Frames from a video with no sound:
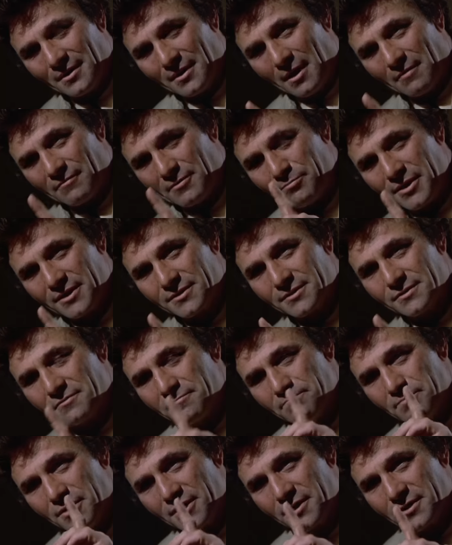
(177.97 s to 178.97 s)
Of a picture
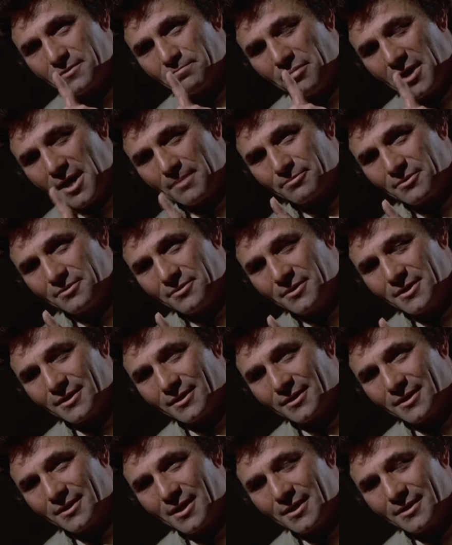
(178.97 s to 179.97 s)
of buttered popcorn
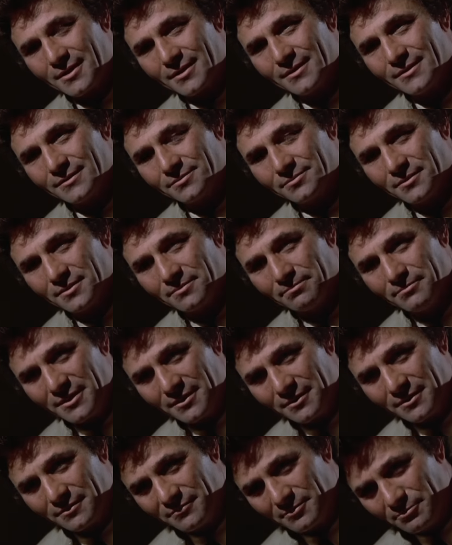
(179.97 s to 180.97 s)
and cut it into the
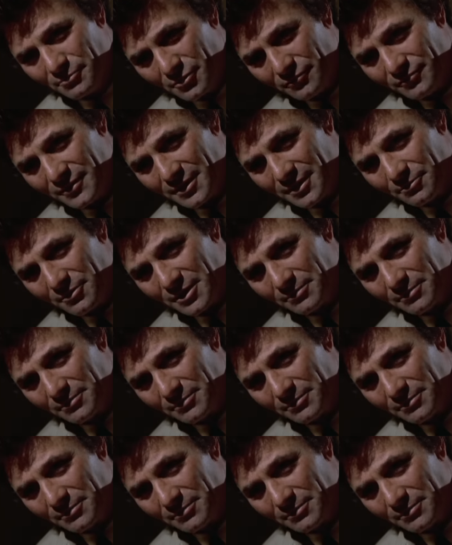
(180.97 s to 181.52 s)
middle of a movie, and it